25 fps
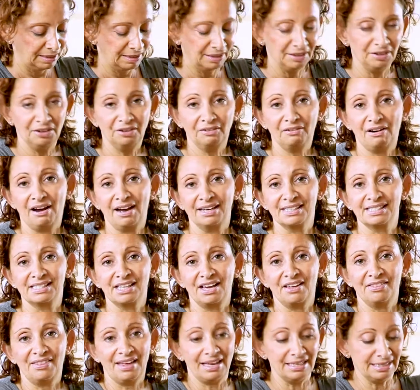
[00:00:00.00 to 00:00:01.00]
All right,
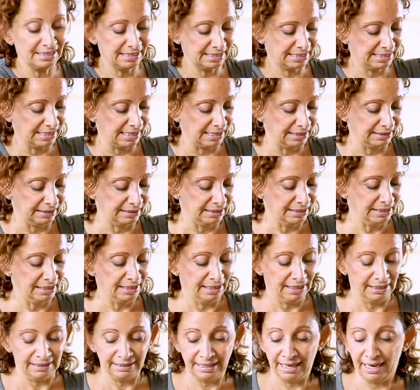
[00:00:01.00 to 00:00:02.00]
so that's done.
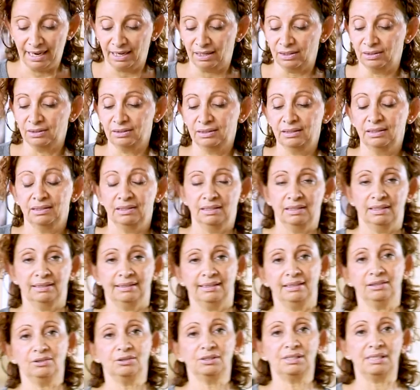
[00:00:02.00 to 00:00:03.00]
Now,
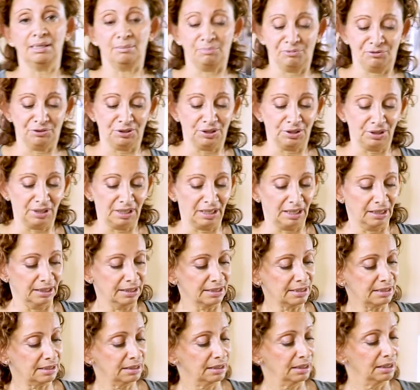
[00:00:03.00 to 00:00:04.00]
little tip for you
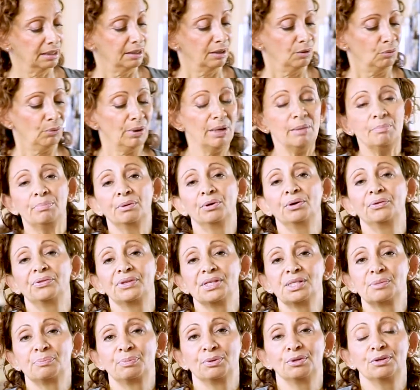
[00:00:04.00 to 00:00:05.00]
guys. We bought
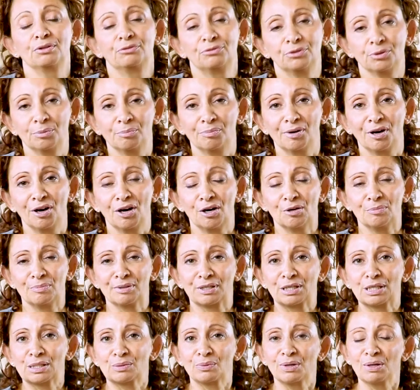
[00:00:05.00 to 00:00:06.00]
this beautiful bowl
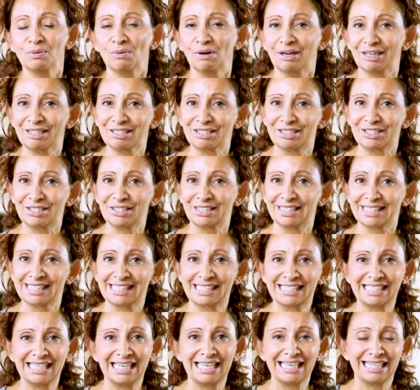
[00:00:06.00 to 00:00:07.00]
because we wanted you to
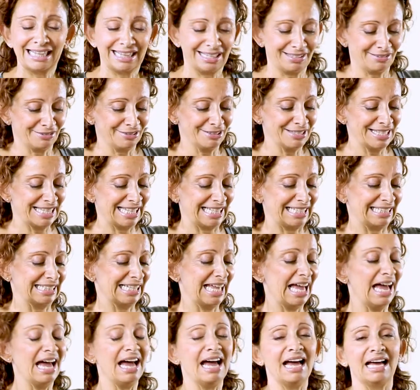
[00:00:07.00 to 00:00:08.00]
see through the
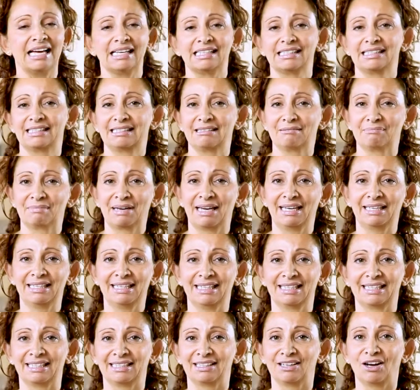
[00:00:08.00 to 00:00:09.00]
glass to make
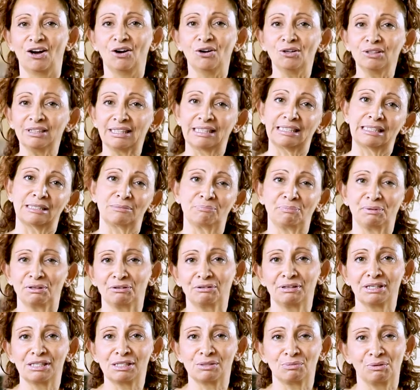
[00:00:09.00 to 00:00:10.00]
it a whole
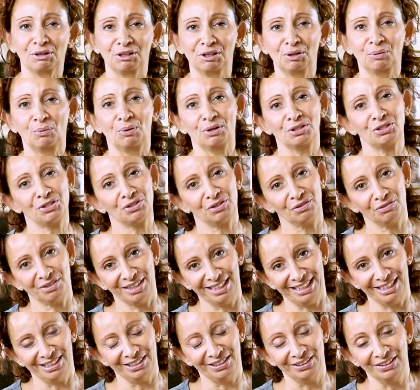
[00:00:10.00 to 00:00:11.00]
experience while you watch the
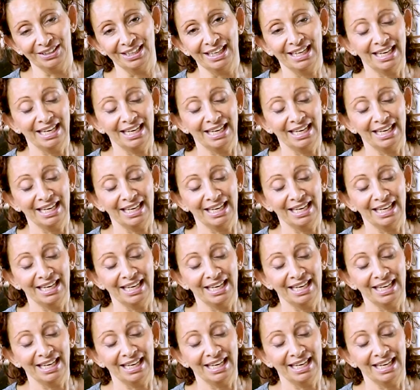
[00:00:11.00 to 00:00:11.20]
video.